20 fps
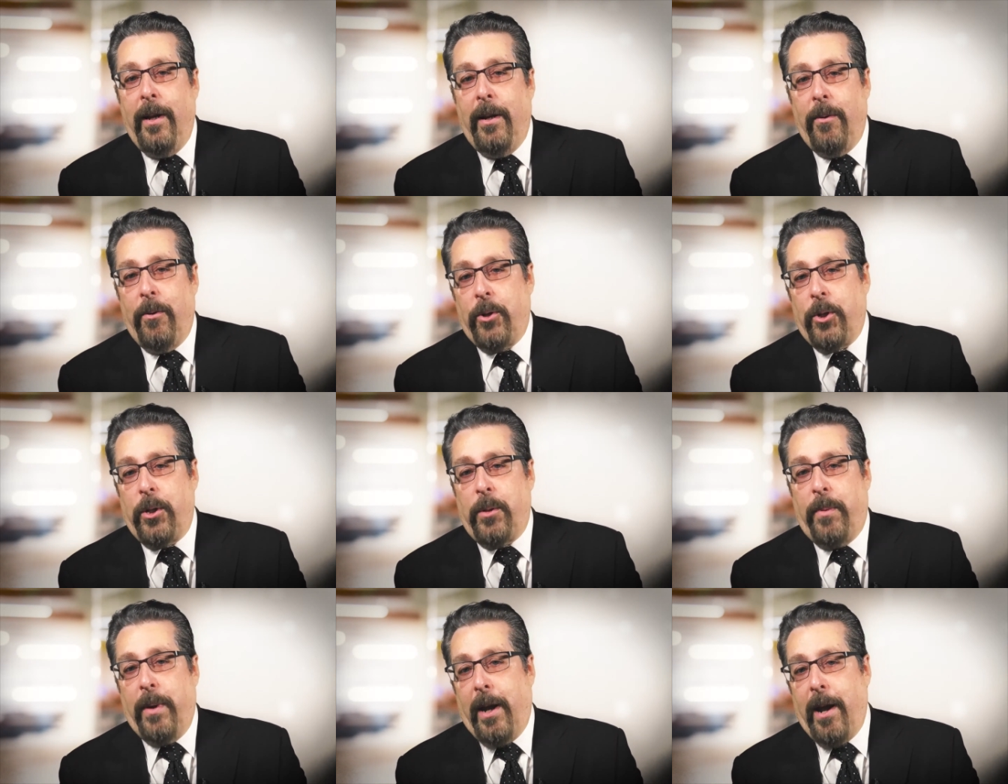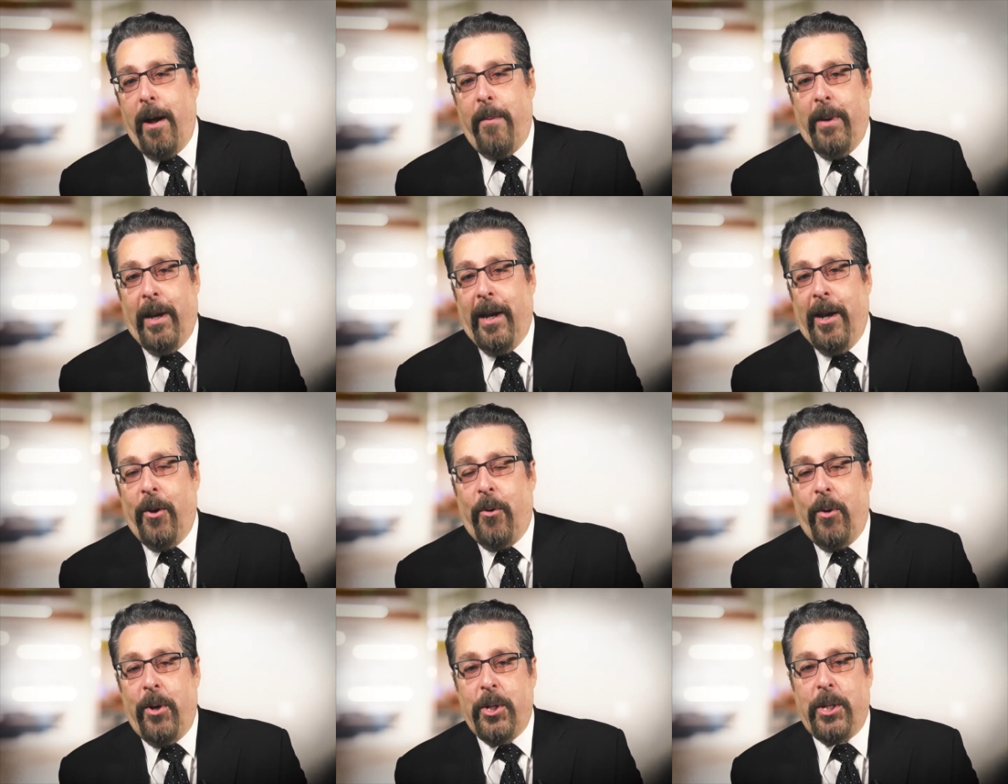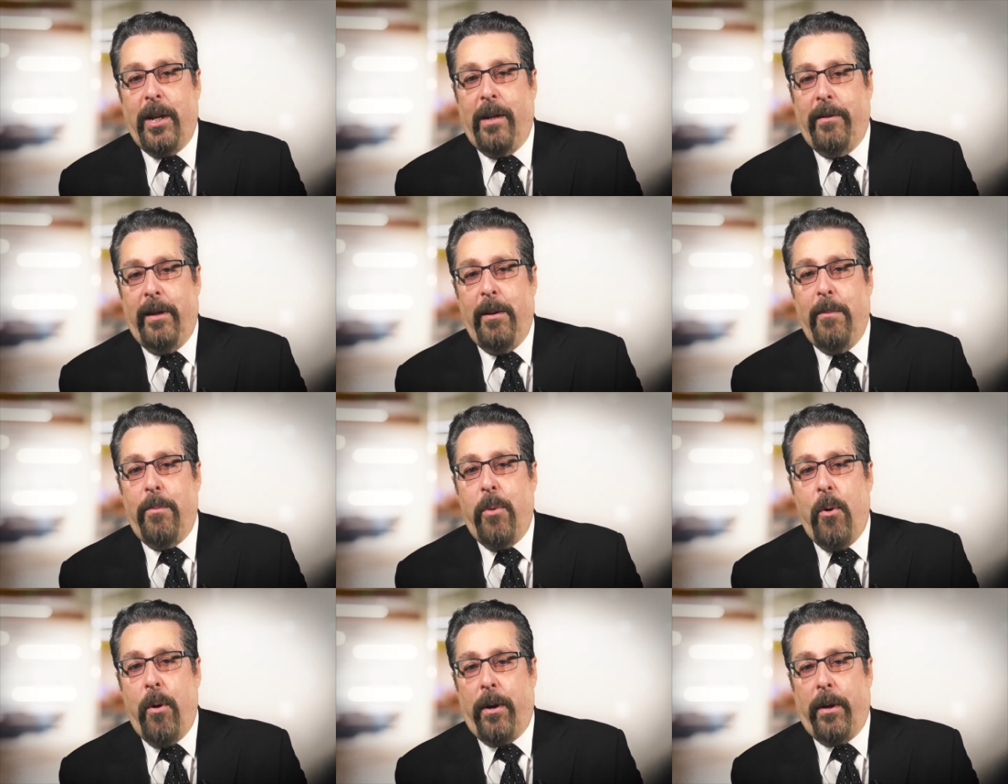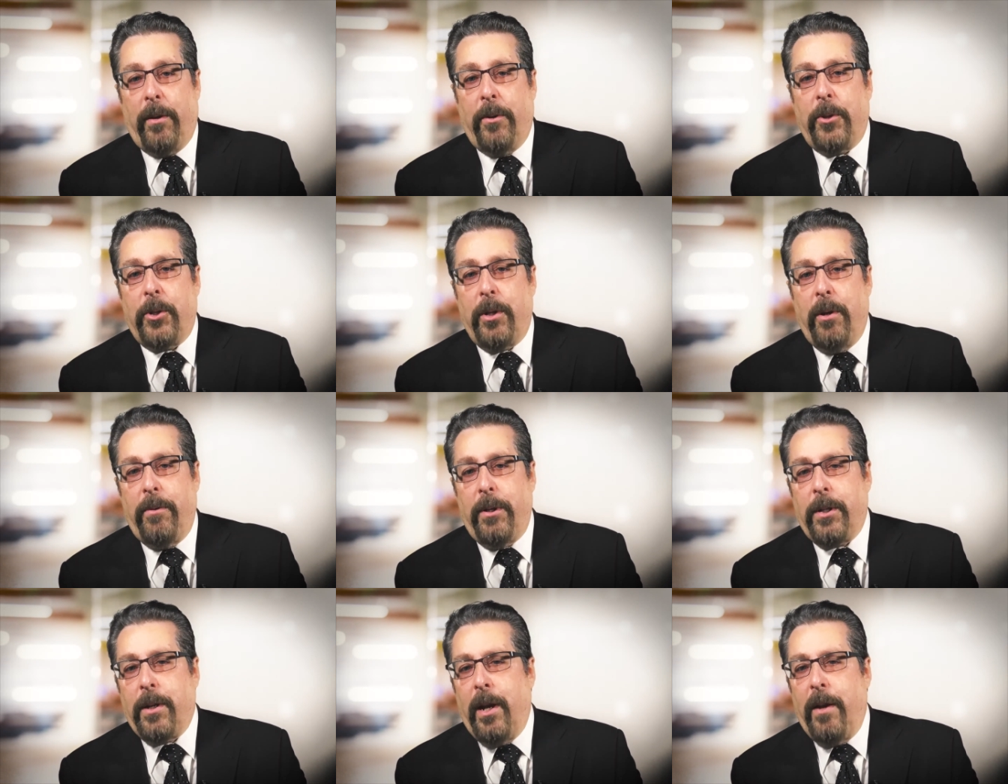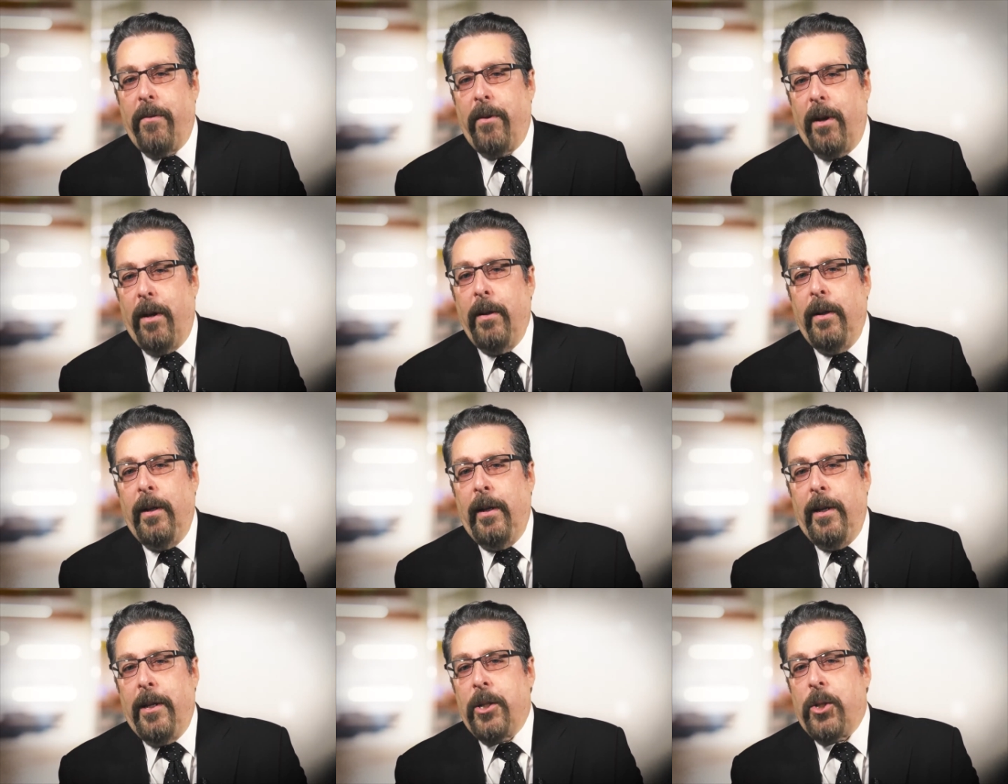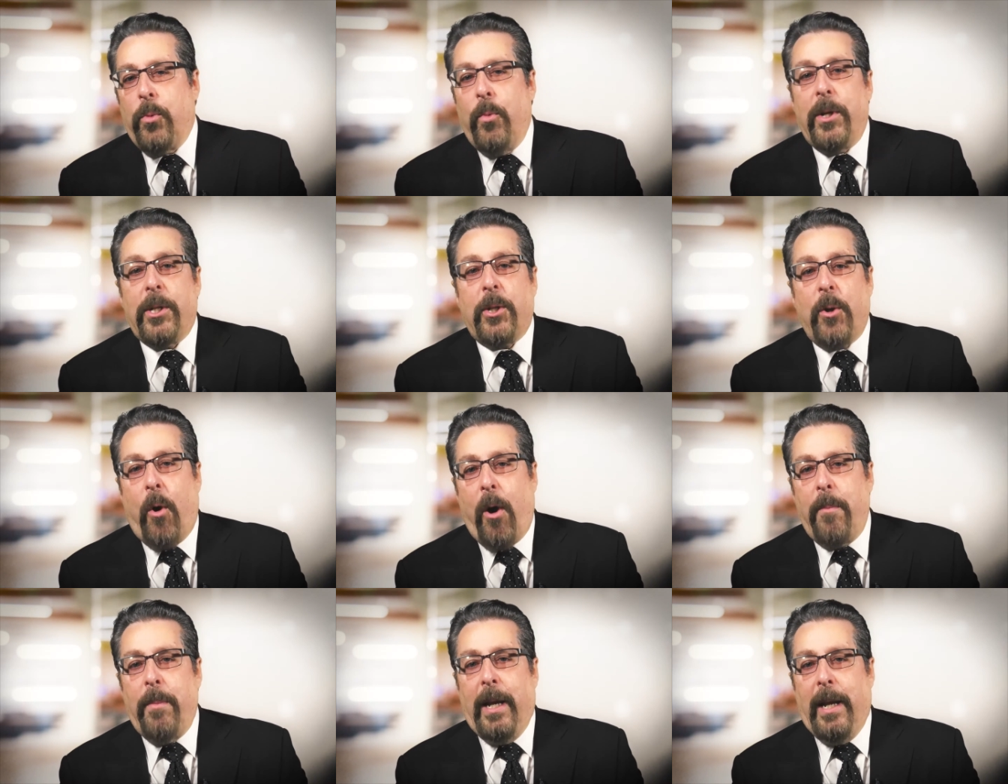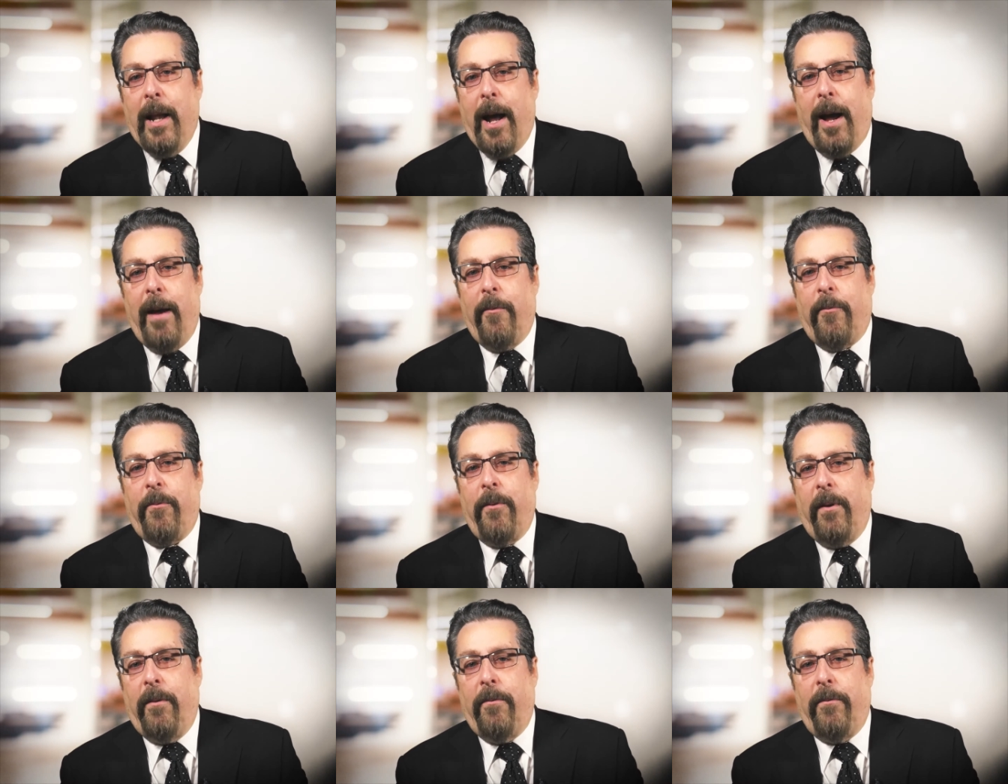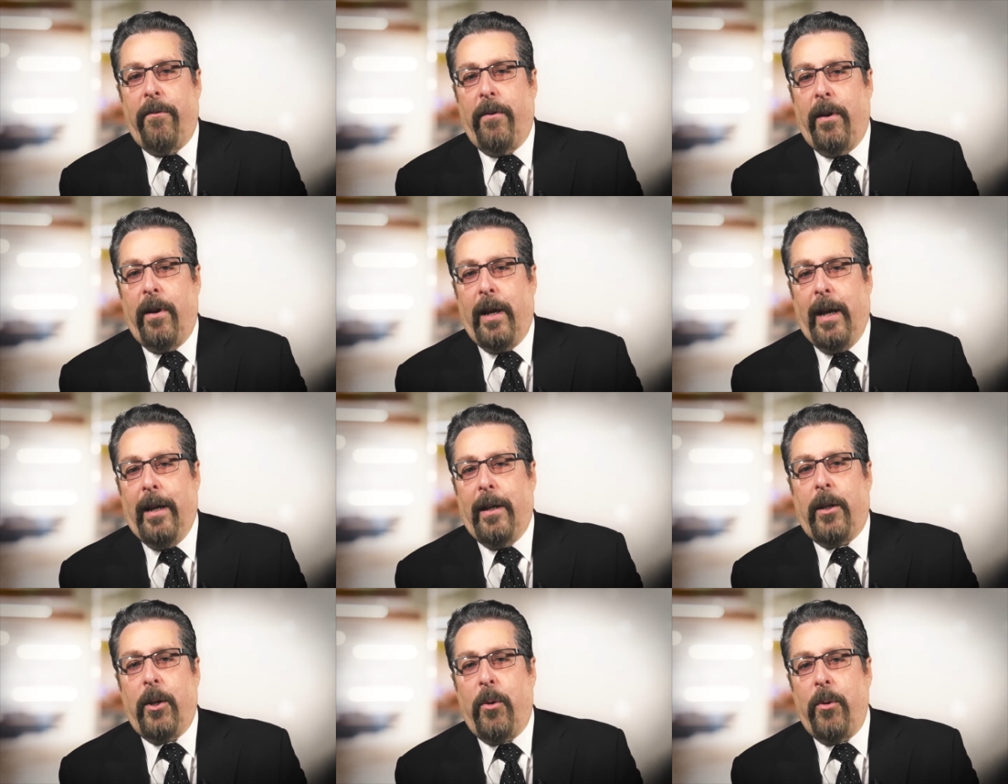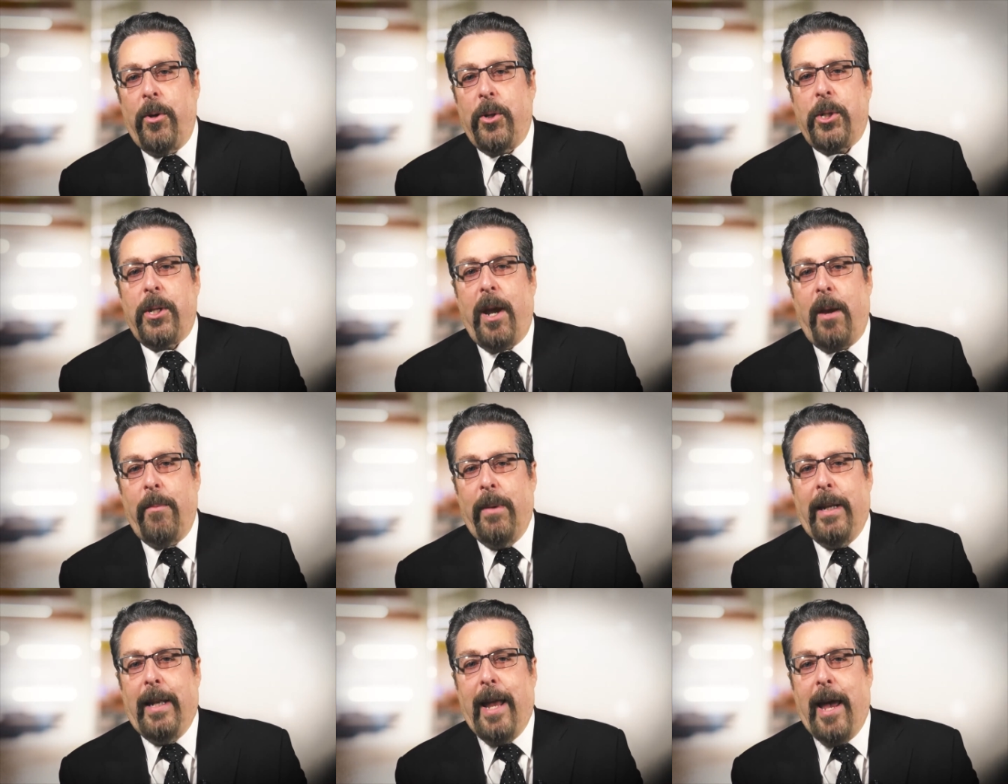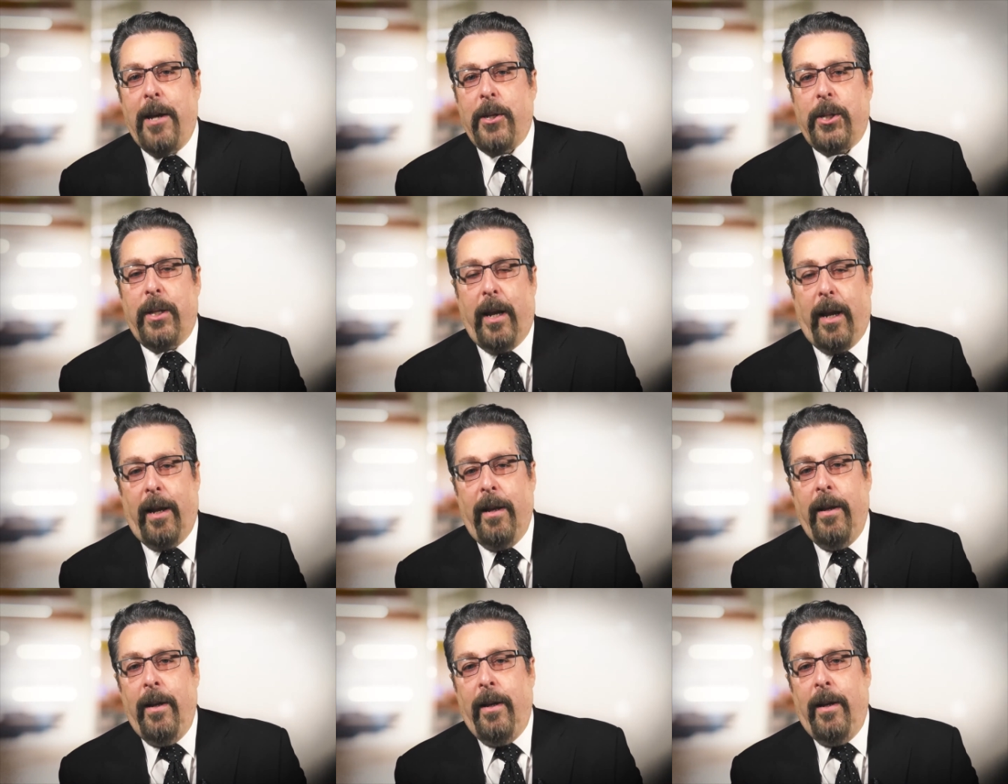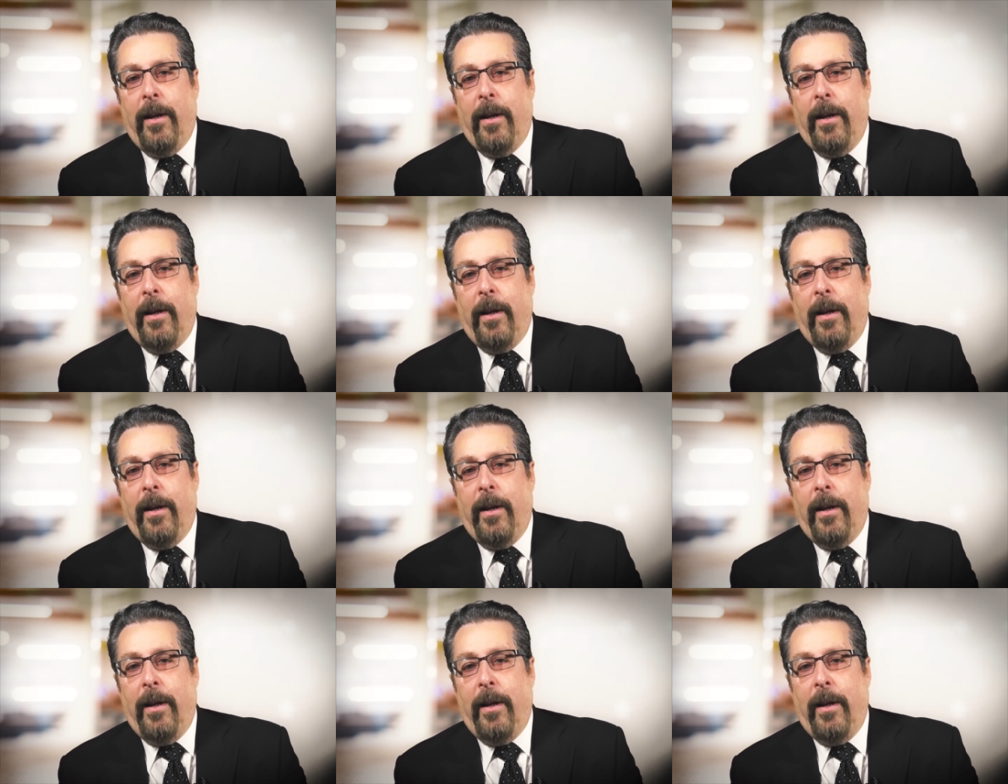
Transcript: which is becoming increasingly important. So it's kind of a Swiss army knife of uh, anterior segment testing.